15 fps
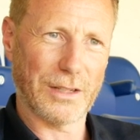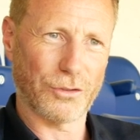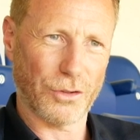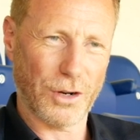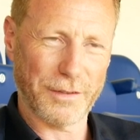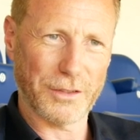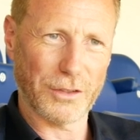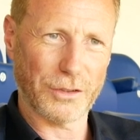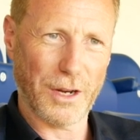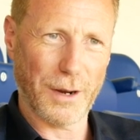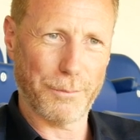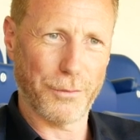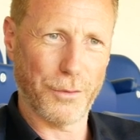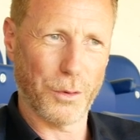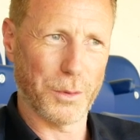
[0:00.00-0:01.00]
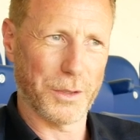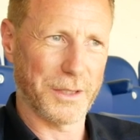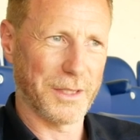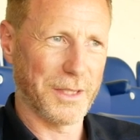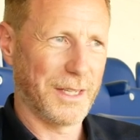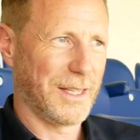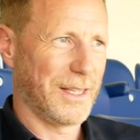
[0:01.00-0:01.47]
and drive this club
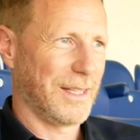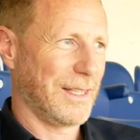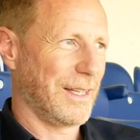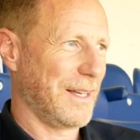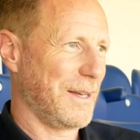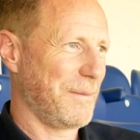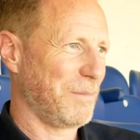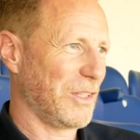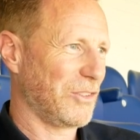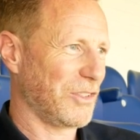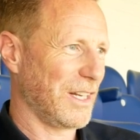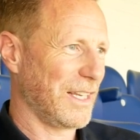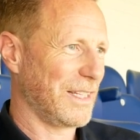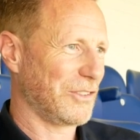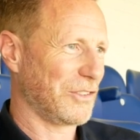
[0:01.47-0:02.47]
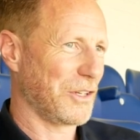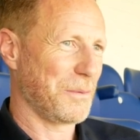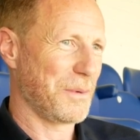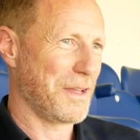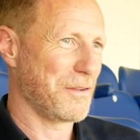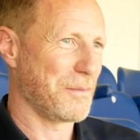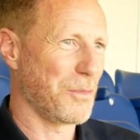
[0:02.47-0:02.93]
forward. This league's going
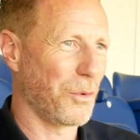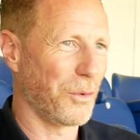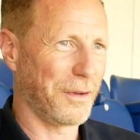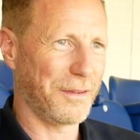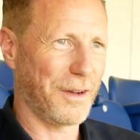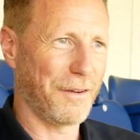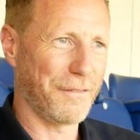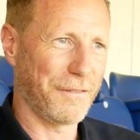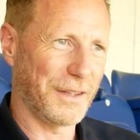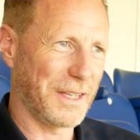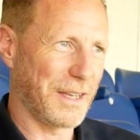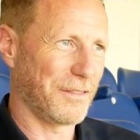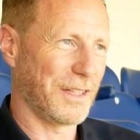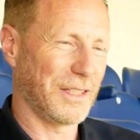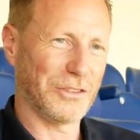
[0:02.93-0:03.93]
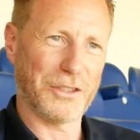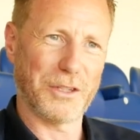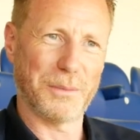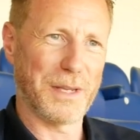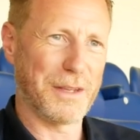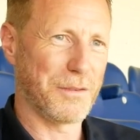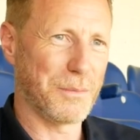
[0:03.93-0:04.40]
to be even more unforgiving. It's
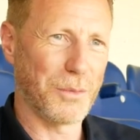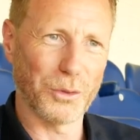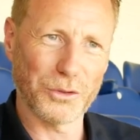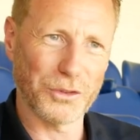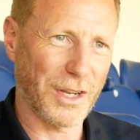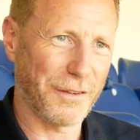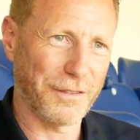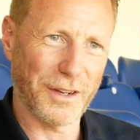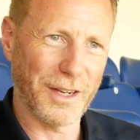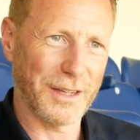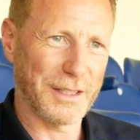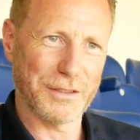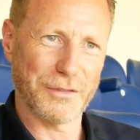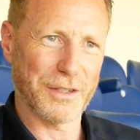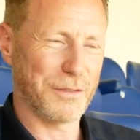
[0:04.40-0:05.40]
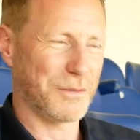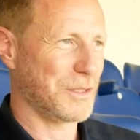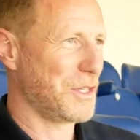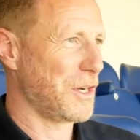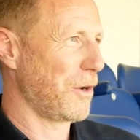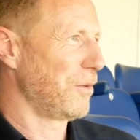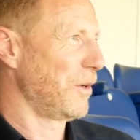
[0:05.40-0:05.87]
going to be even more tougher.
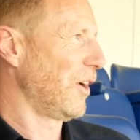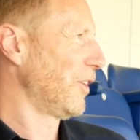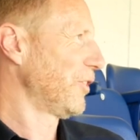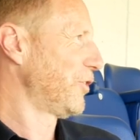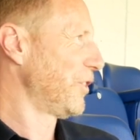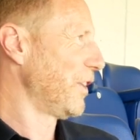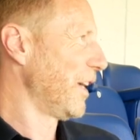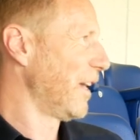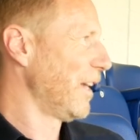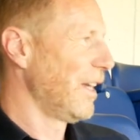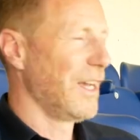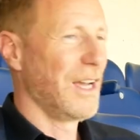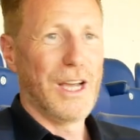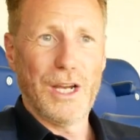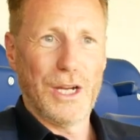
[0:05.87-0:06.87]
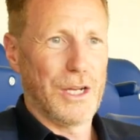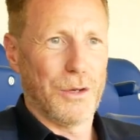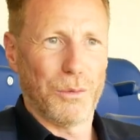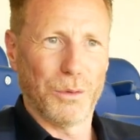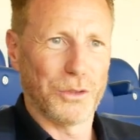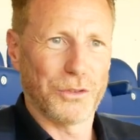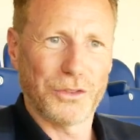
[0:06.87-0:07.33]
Last year
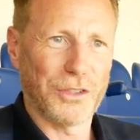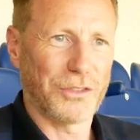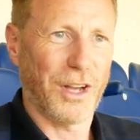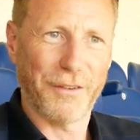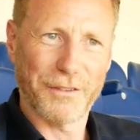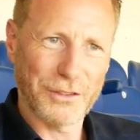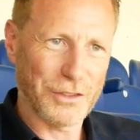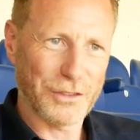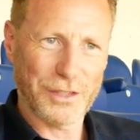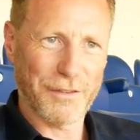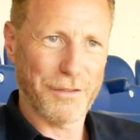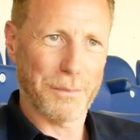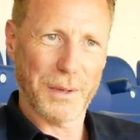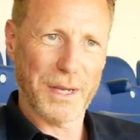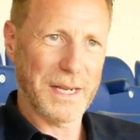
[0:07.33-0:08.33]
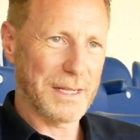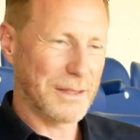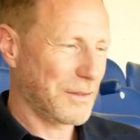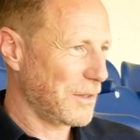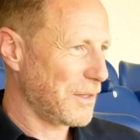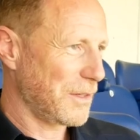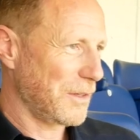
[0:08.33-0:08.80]
was the toughest it's ever
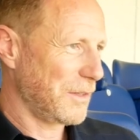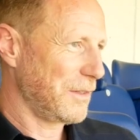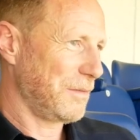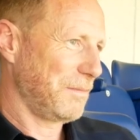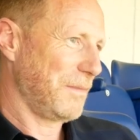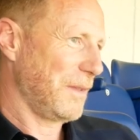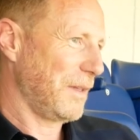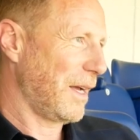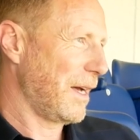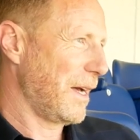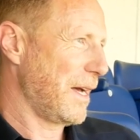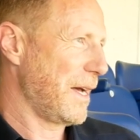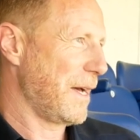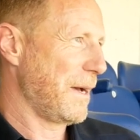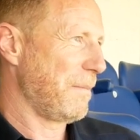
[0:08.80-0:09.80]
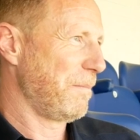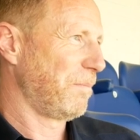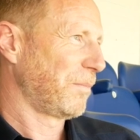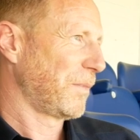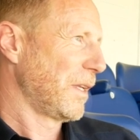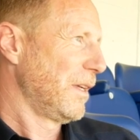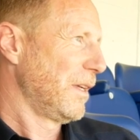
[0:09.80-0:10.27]
been. And